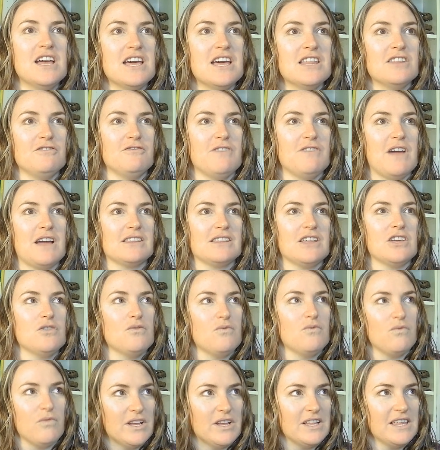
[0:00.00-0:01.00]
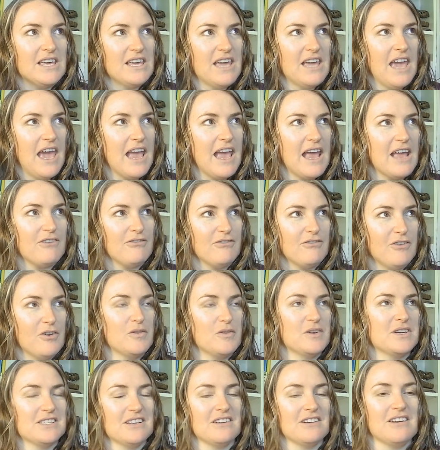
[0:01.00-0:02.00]
the fact that you really can't
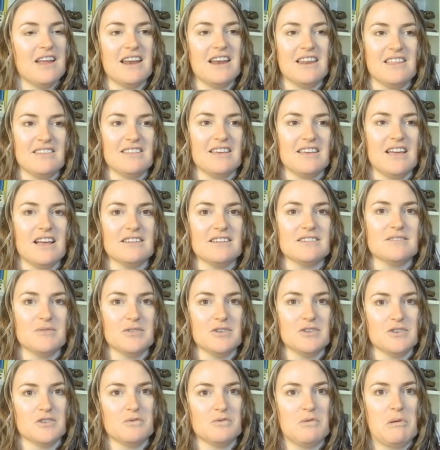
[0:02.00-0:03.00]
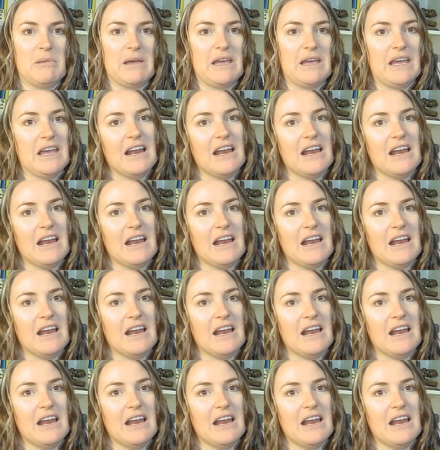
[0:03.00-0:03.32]
focus on anything else when you're swimming.